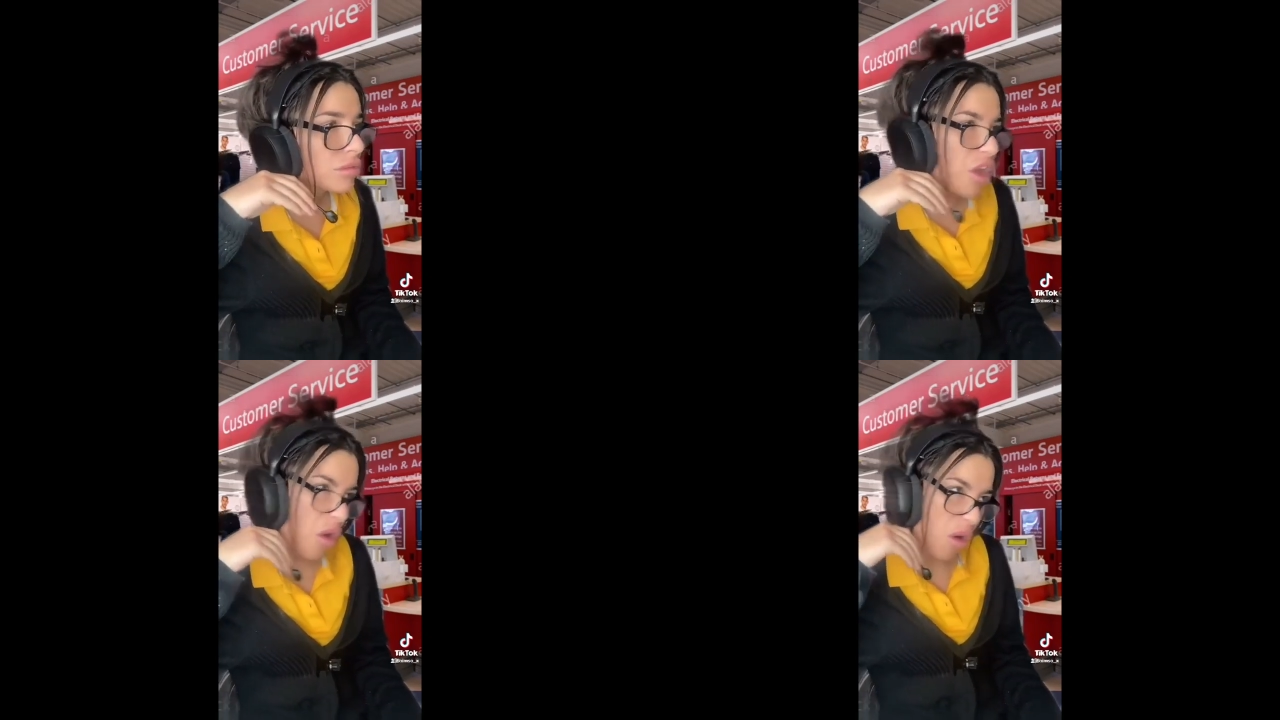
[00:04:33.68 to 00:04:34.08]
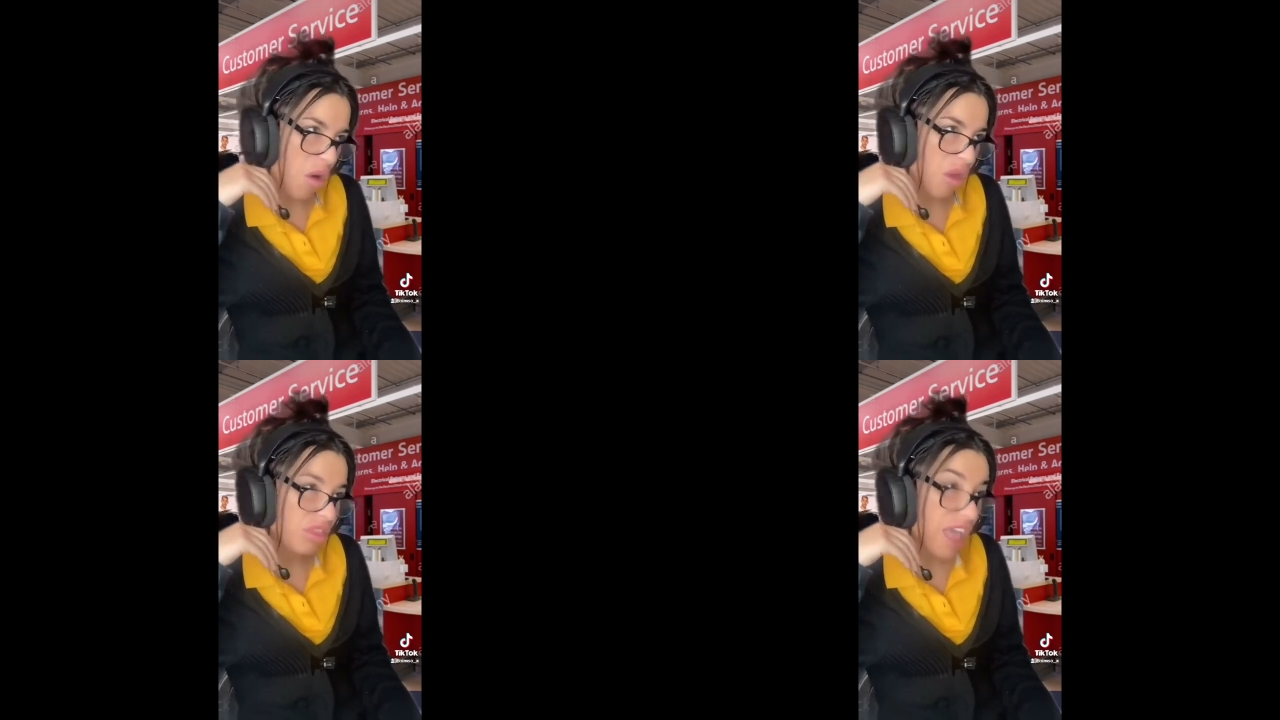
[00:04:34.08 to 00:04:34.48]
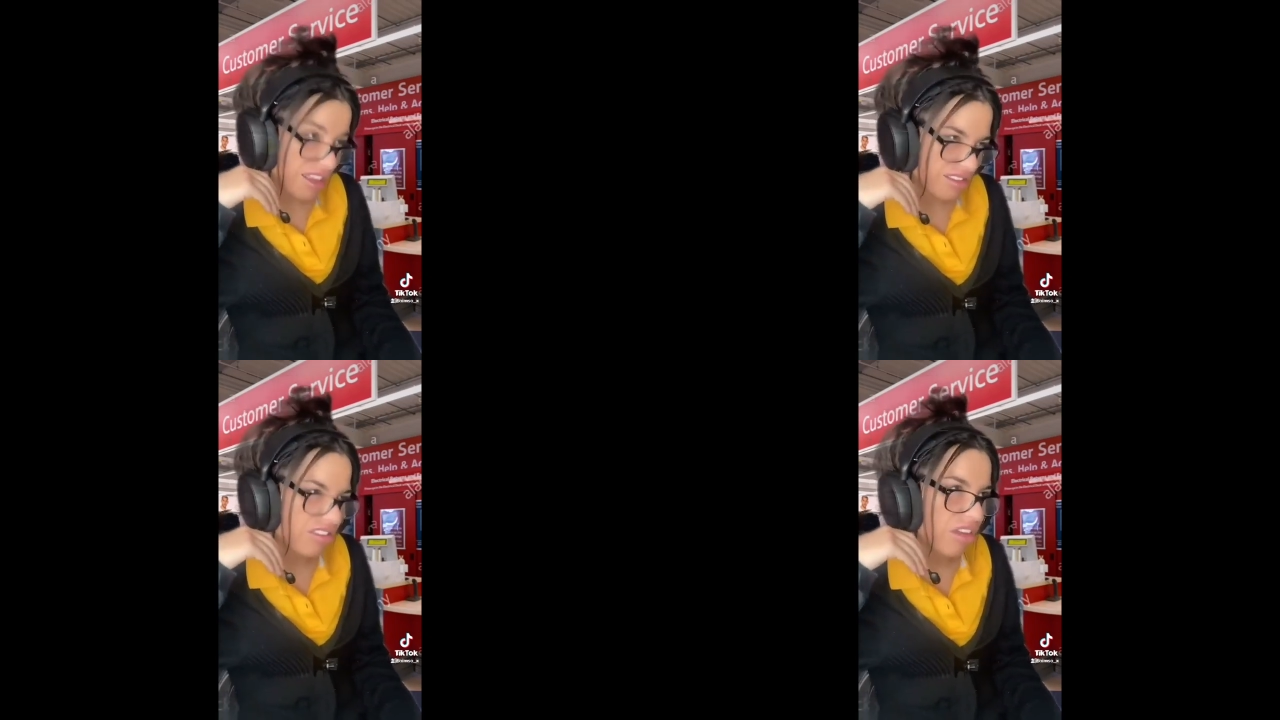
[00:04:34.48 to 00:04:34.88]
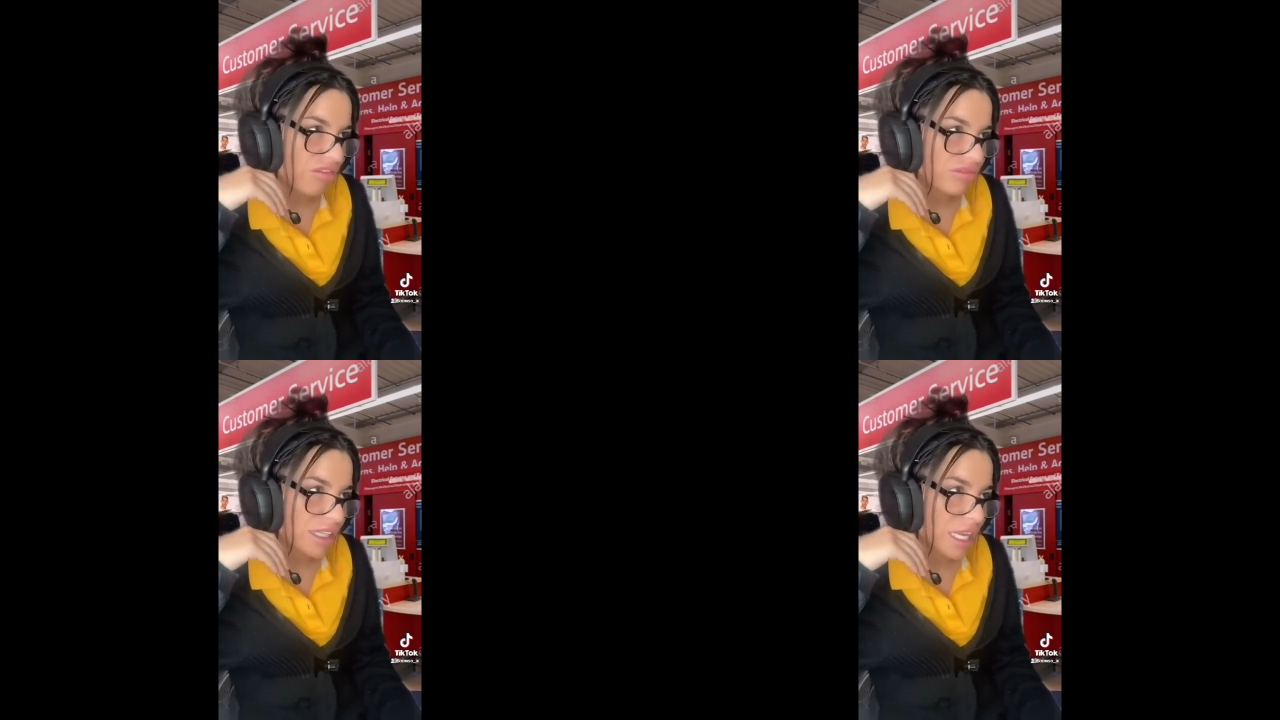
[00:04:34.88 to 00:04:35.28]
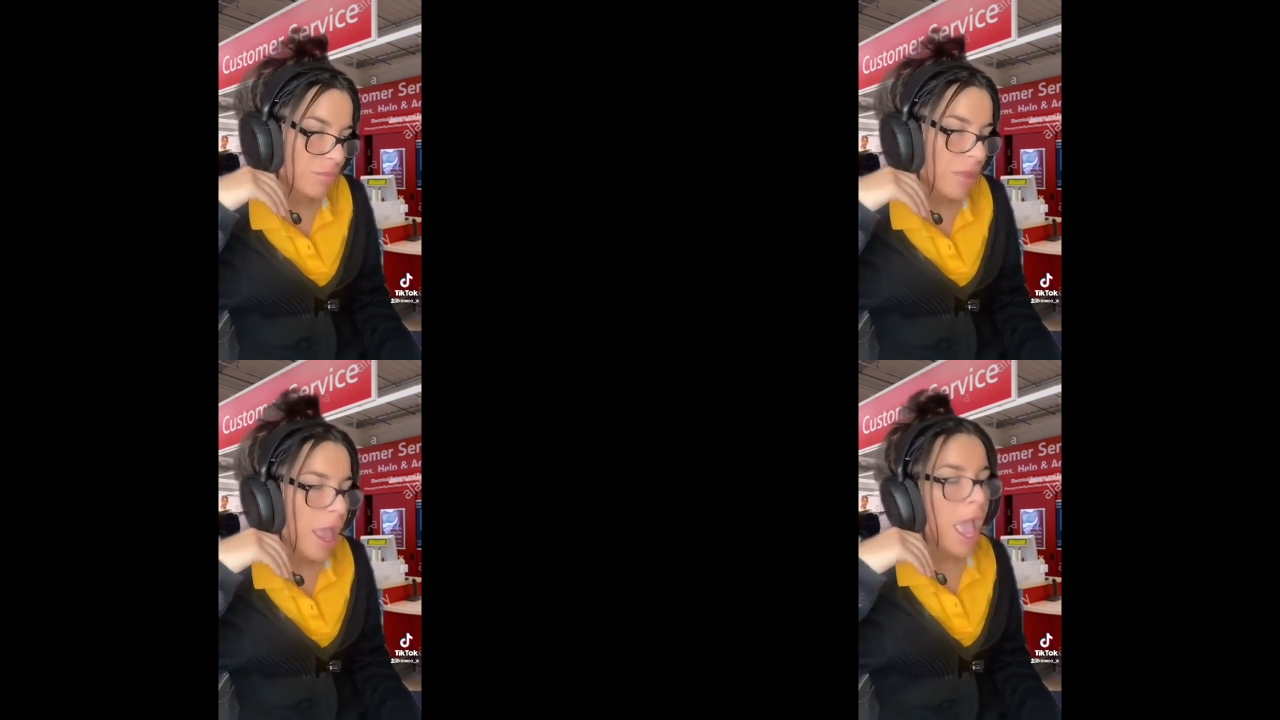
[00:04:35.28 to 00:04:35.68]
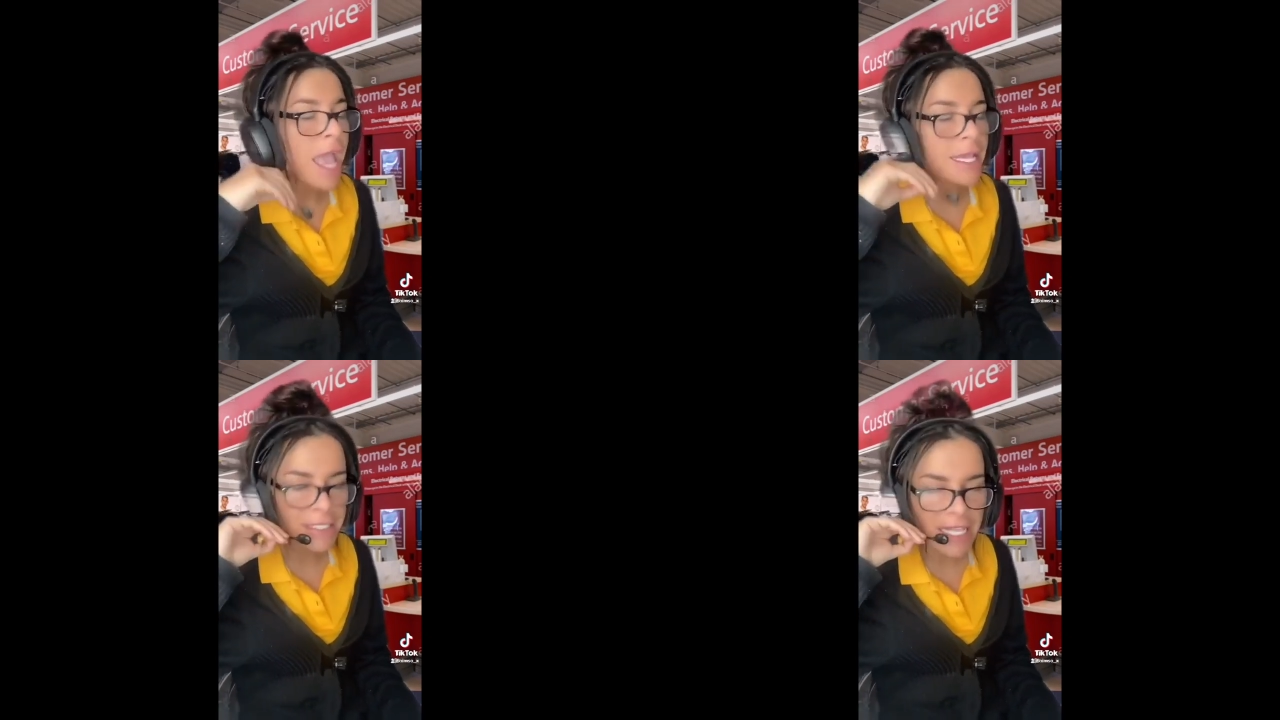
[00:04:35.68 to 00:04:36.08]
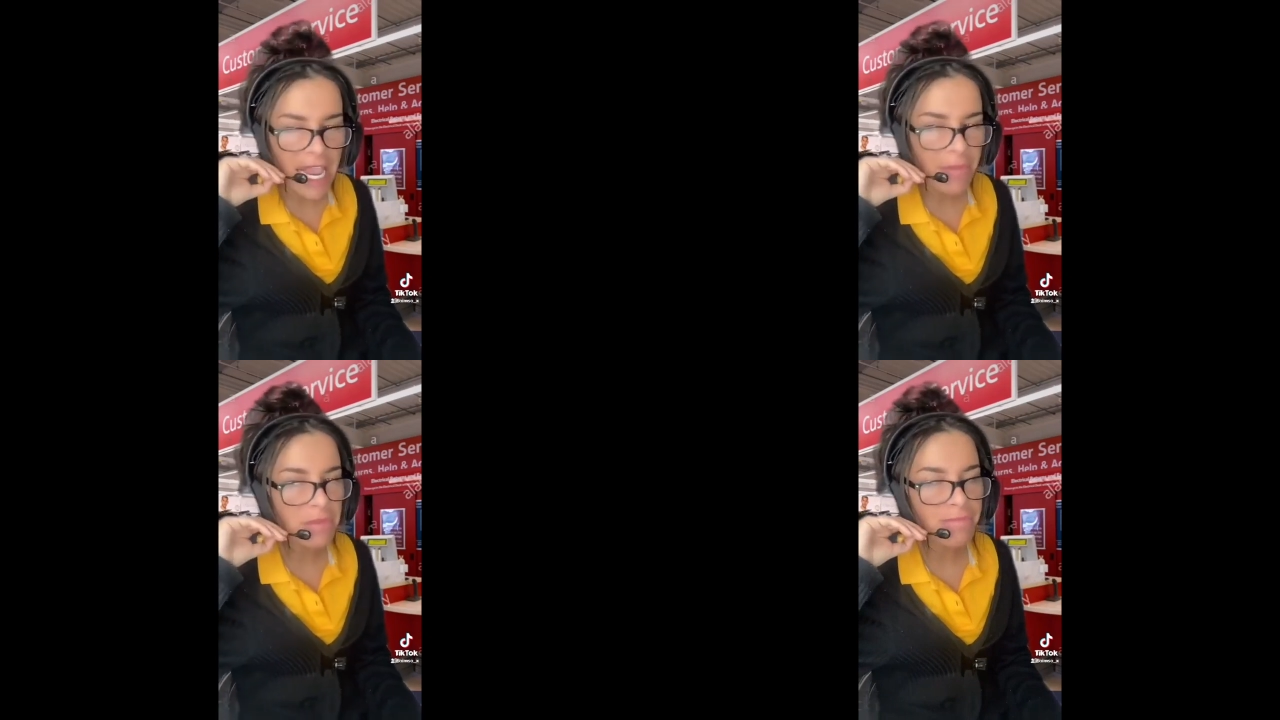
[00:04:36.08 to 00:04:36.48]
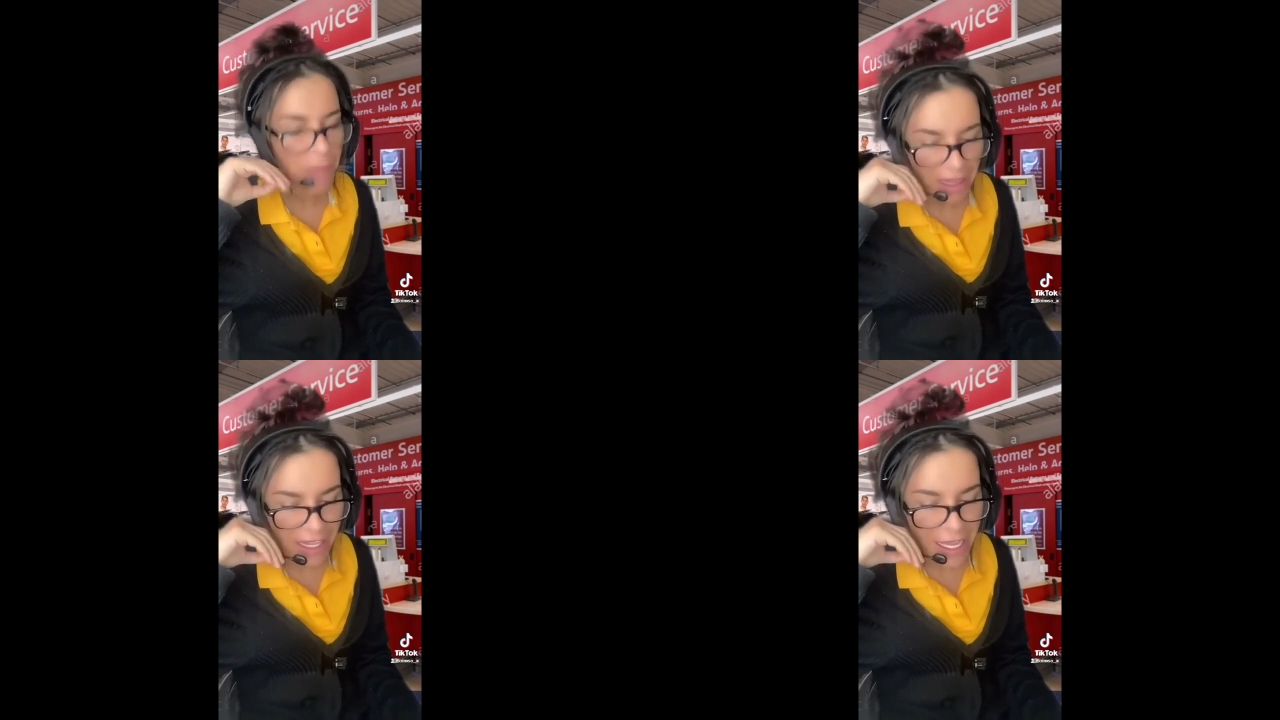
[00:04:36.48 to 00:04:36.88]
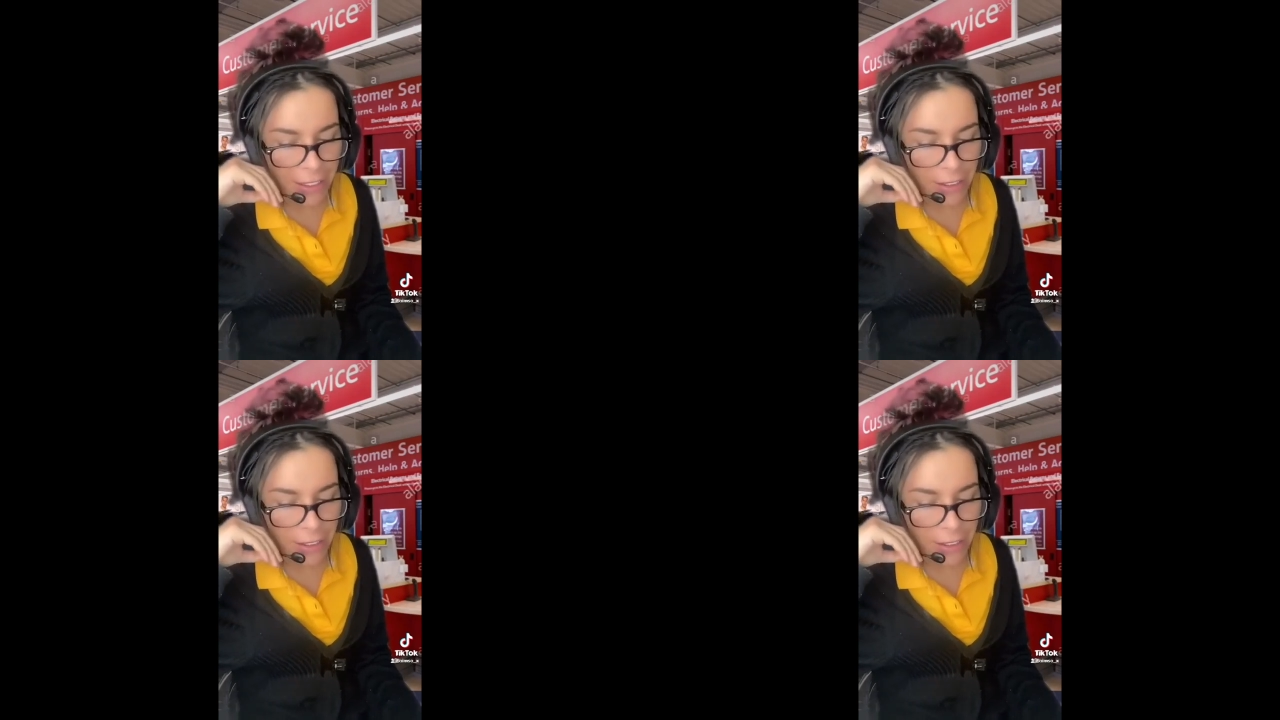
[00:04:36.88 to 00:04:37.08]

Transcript: Oh, that's a lovely name. His name's Billy.